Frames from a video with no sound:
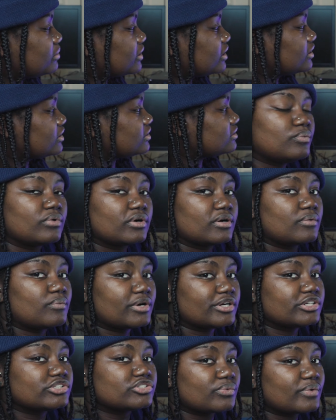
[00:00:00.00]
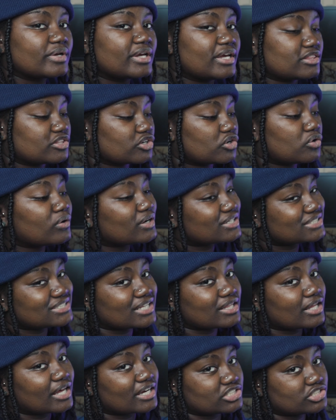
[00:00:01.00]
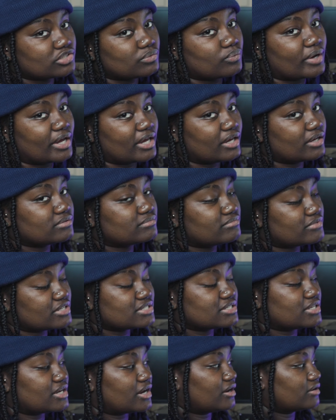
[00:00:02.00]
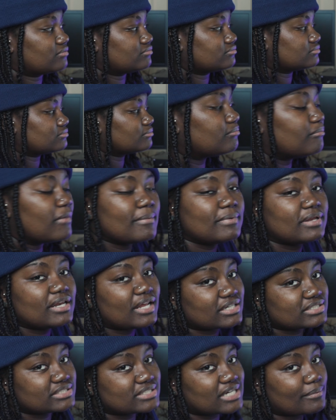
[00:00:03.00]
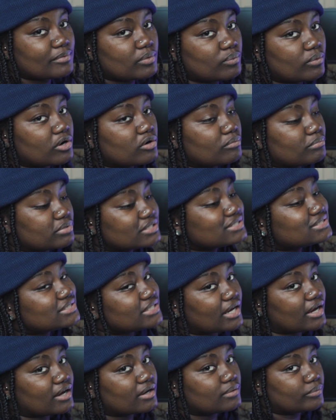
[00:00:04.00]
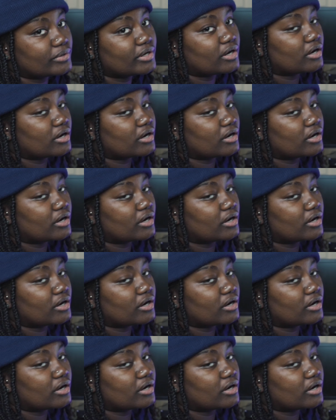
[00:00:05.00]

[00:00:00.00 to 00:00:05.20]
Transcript: but we're doing it the quick selection way this time. Maybe next time we won't, but this time we